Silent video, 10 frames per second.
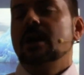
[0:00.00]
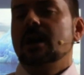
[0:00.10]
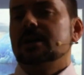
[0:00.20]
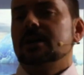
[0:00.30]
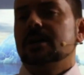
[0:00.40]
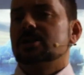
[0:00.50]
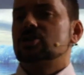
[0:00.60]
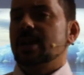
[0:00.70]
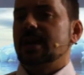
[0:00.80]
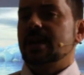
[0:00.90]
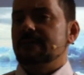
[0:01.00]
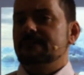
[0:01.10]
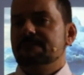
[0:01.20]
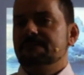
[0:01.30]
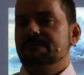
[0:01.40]
such a
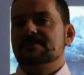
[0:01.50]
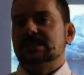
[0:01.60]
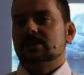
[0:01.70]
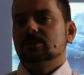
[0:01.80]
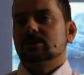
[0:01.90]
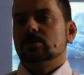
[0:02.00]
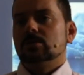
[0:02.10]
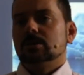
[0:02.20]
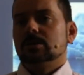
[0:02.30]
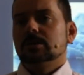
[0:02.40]
physical,